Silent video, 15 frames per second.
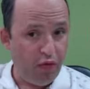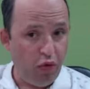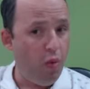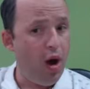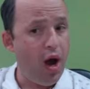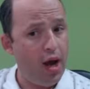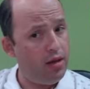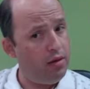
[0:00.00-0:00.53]
for
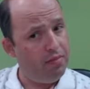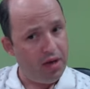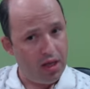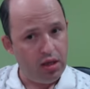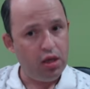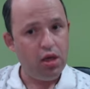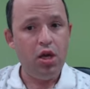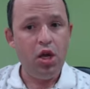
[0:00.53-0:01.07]
white,
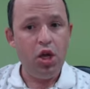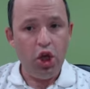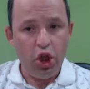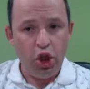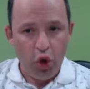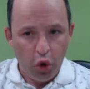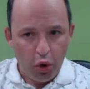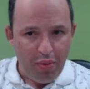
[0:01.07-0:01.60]
but
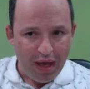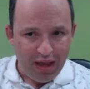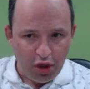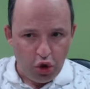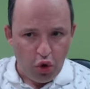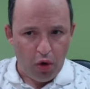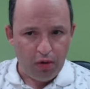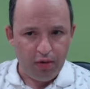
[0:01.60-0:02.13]
not bad
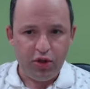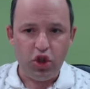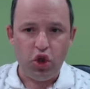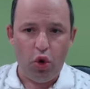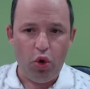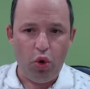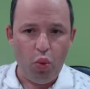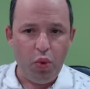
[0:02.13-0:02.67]
at all.
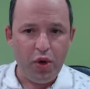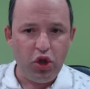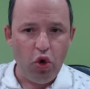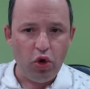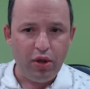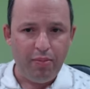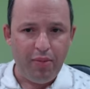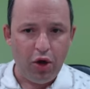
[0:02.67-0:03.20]
So we
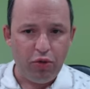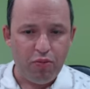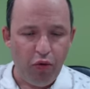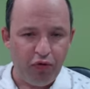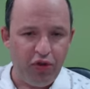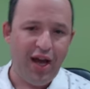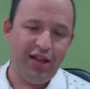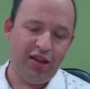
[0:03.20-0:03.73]
talked about
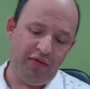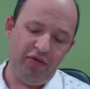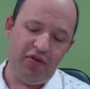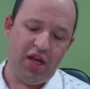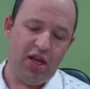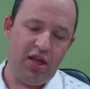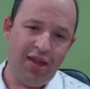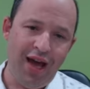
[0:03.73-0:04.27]
move knight
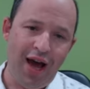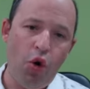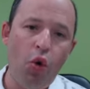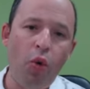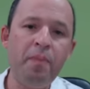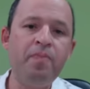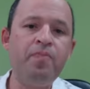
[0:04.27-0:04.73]
f3. Now